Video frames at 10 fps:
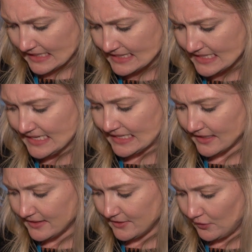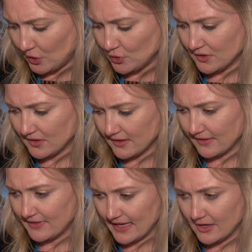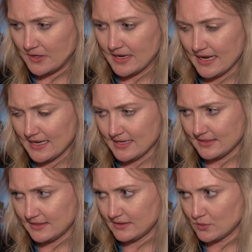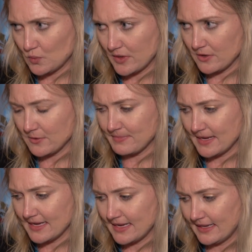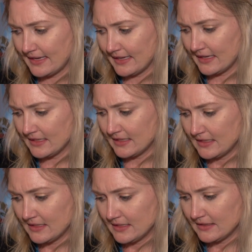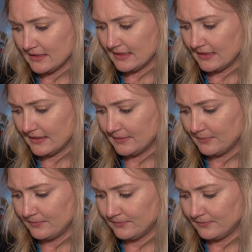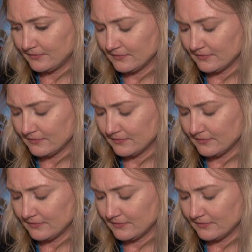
think the future of the internet will be um,